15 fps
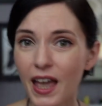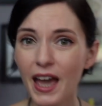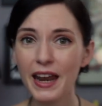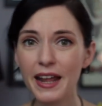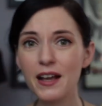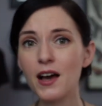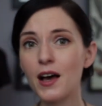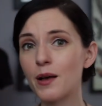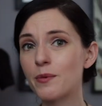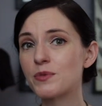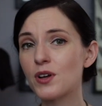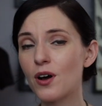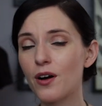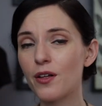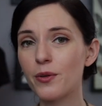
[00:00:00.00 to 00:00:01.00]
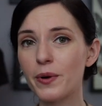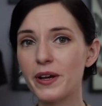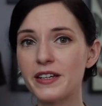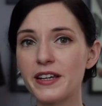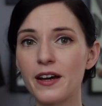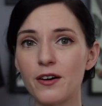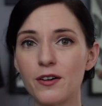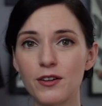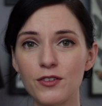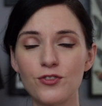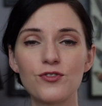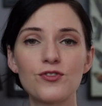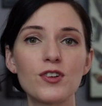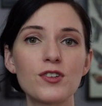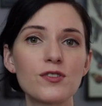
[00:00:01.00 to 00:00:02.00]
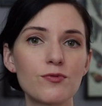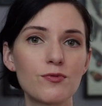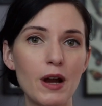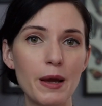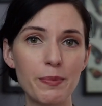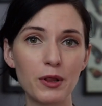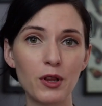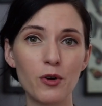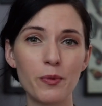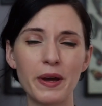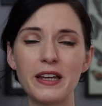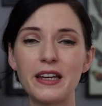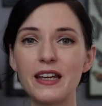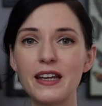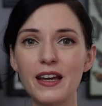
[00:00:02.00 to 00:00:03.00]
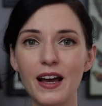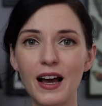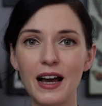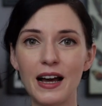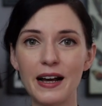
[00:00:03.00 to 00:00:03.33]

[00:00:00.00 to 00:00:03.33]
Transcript: and it comes all the way down just right below my knee.